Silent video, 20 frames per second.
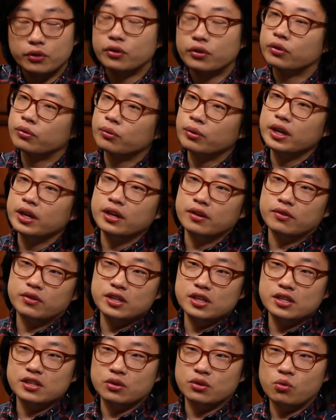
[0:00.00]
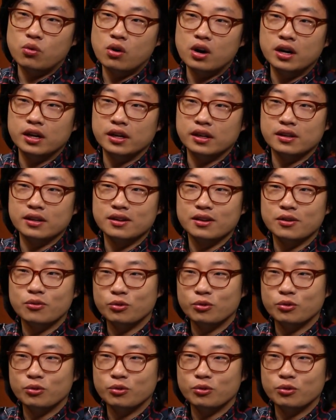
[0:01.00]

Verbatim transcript: three of season one